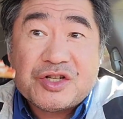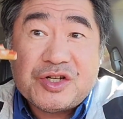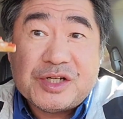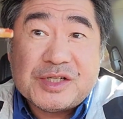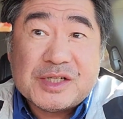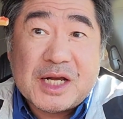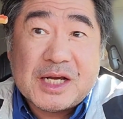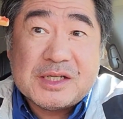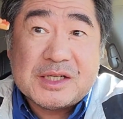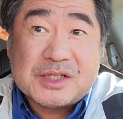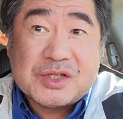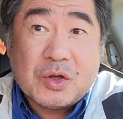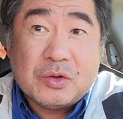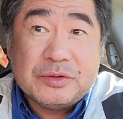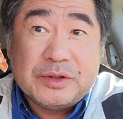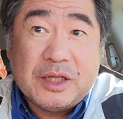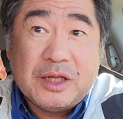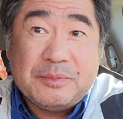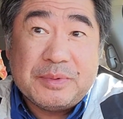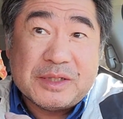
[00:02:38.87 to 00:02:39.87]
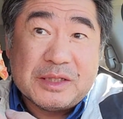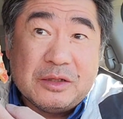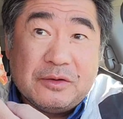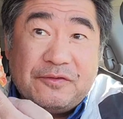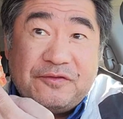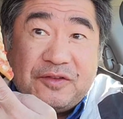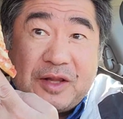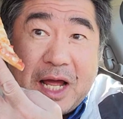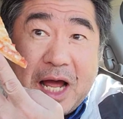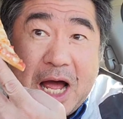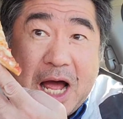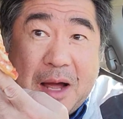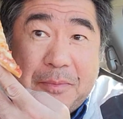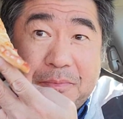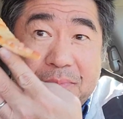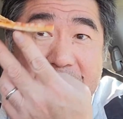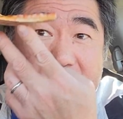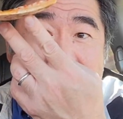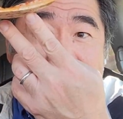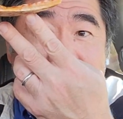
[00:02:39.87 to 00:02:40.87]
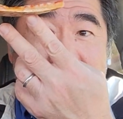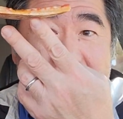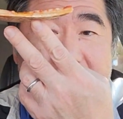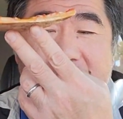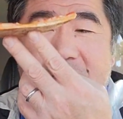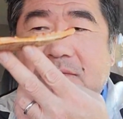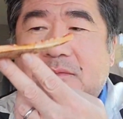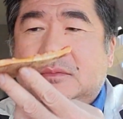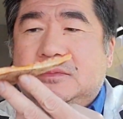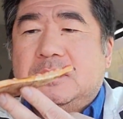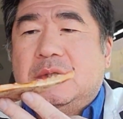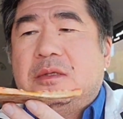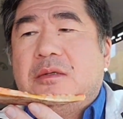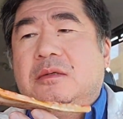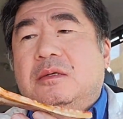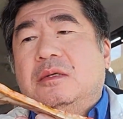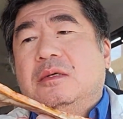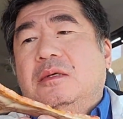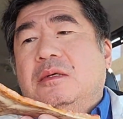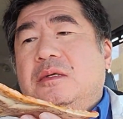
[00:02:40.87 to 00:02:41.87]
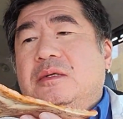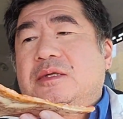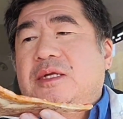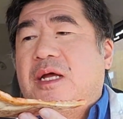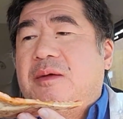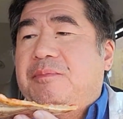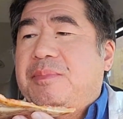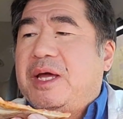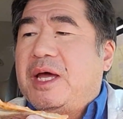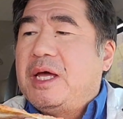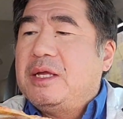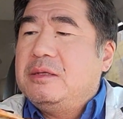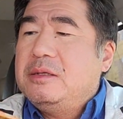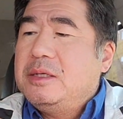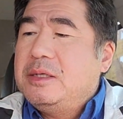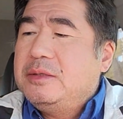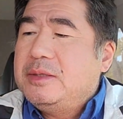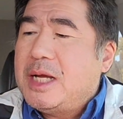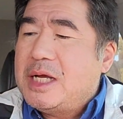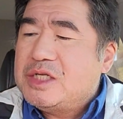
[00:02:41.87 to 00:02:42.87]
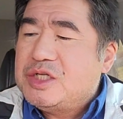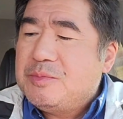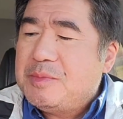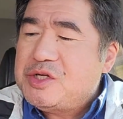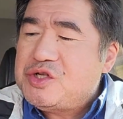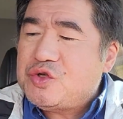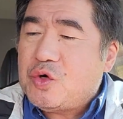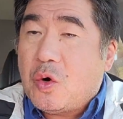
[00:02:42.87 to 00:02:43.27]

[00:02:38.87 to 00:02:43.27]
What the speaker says: cheese slice, it's holding up a little flop, right? Not bad. Not too much